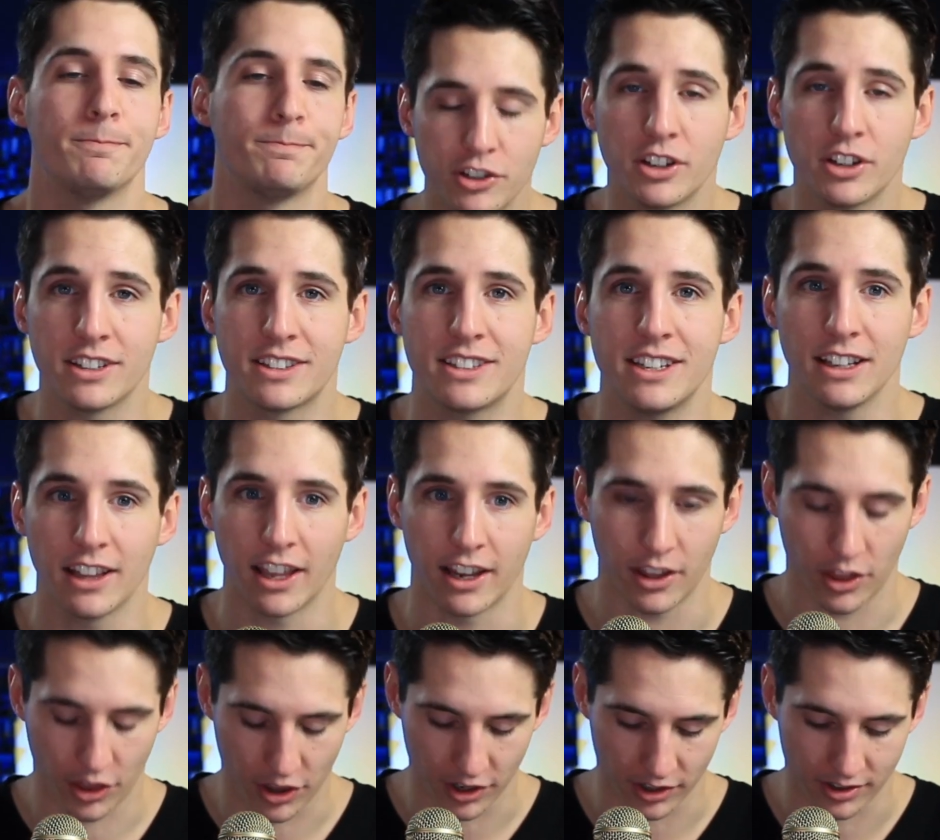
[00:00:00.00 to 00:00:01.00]
As you can see,
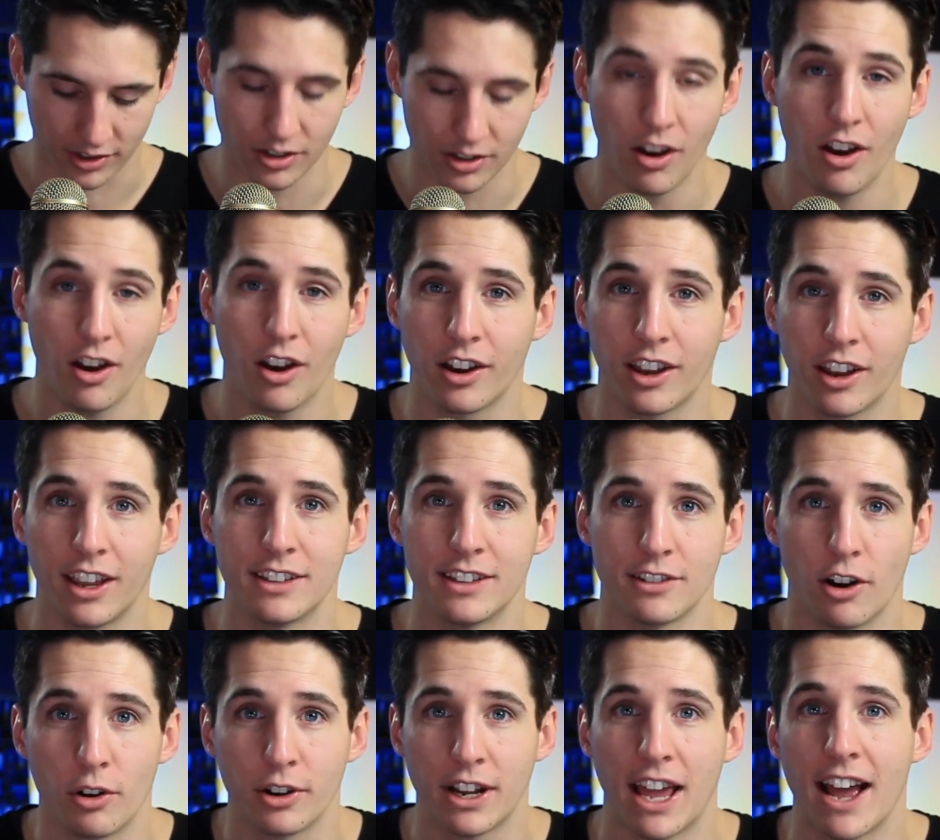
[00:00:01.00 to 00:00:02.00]
the song
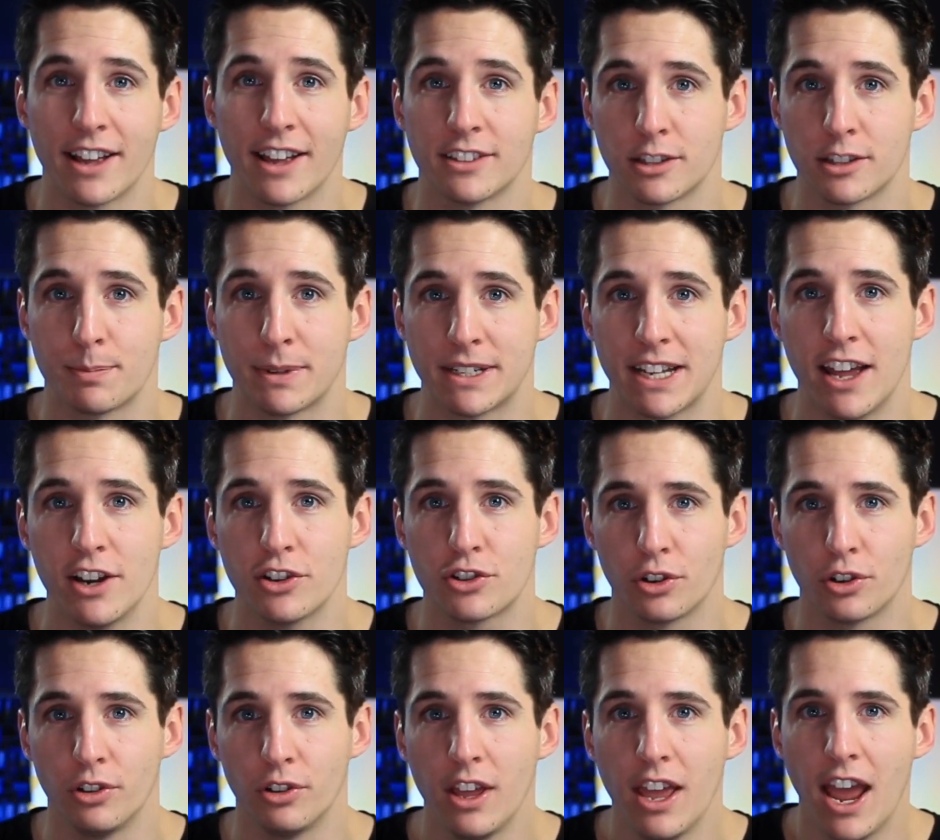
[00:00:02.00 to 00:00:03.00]
already has its
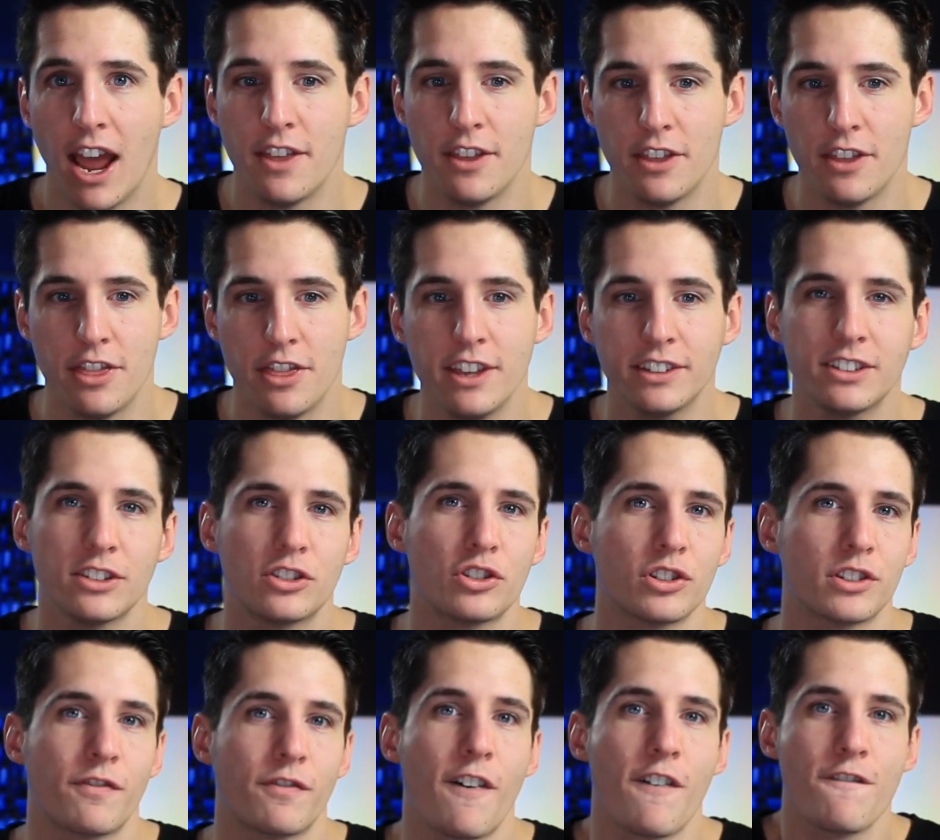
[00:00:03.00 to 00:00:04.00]
potential, and then this is
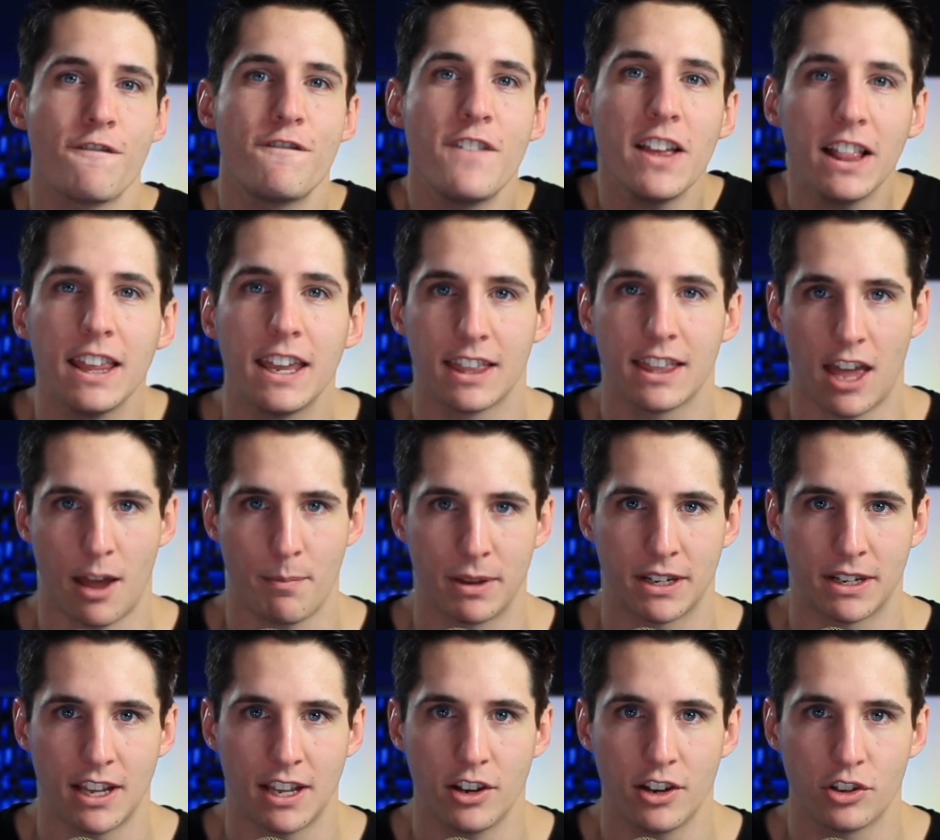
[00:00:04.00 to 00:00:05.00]
just fulfilling that
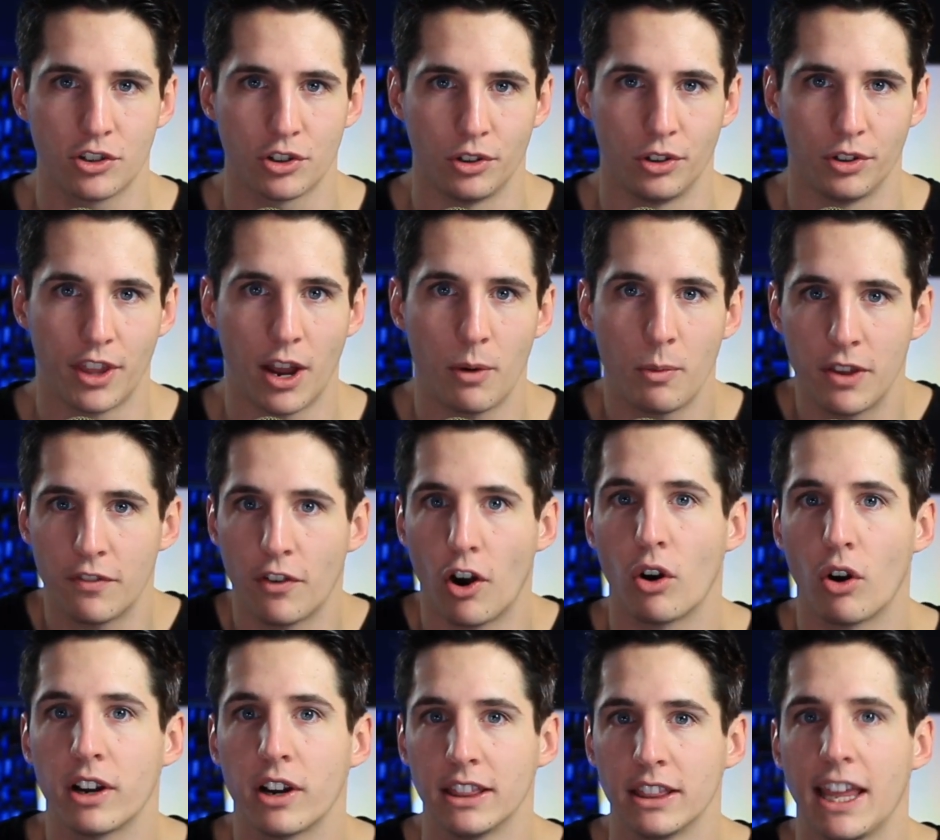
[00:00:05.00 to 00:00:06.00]
potential that we've
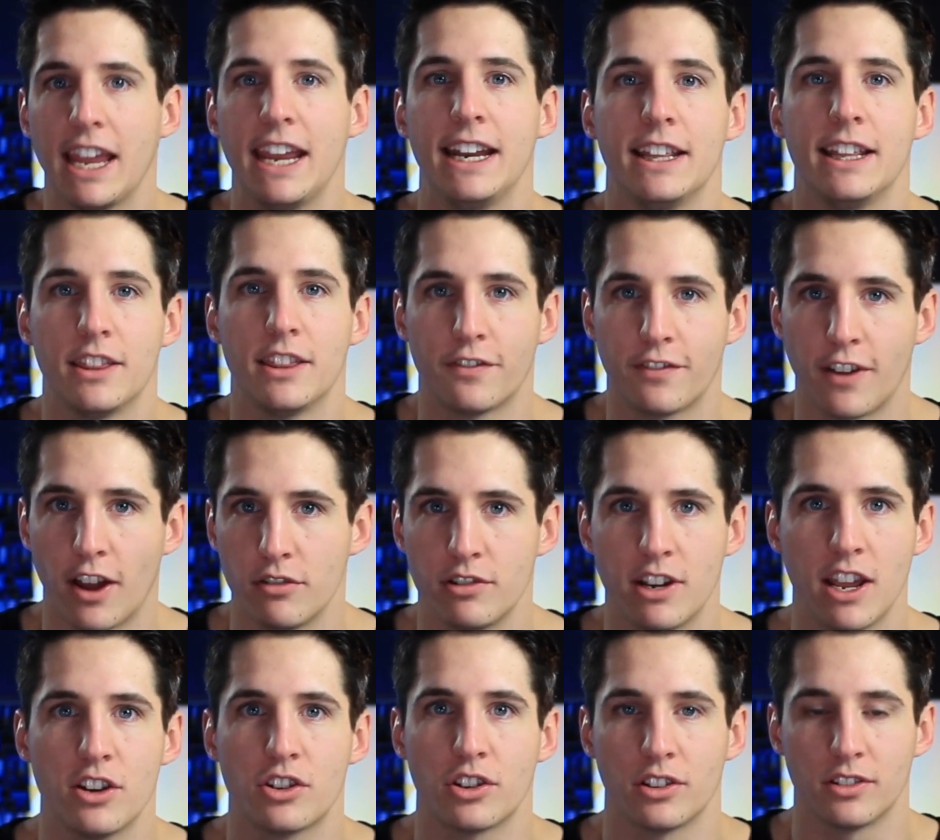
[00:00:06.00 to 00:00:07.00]
already laid in the
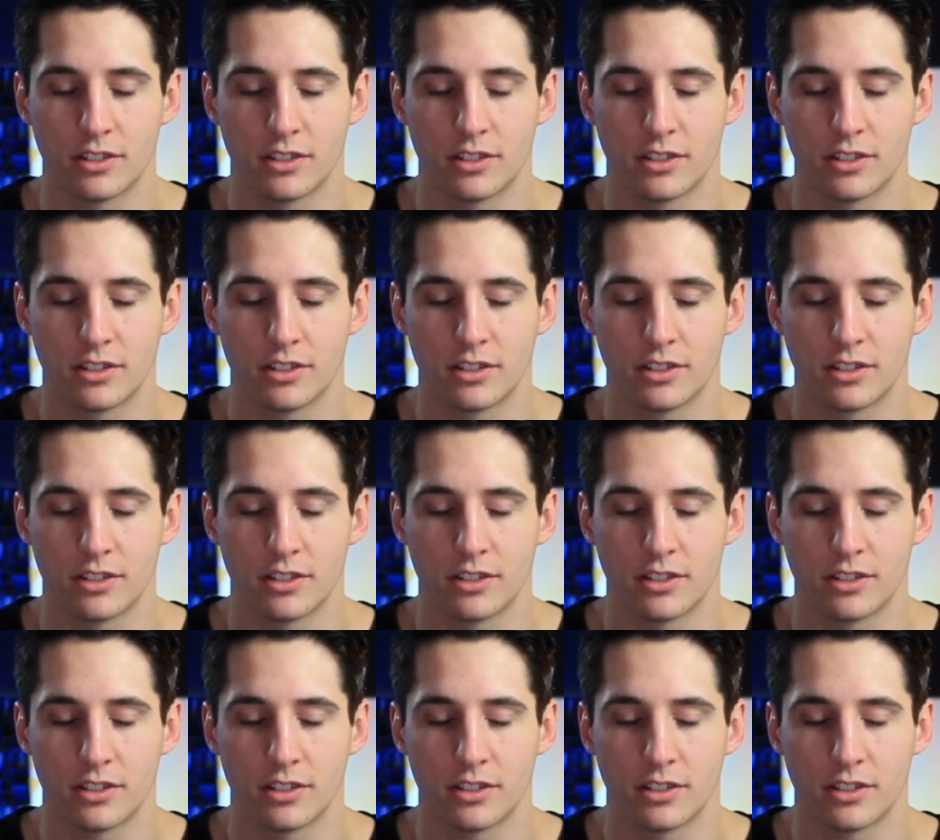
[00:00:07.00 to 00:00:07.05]
foundation.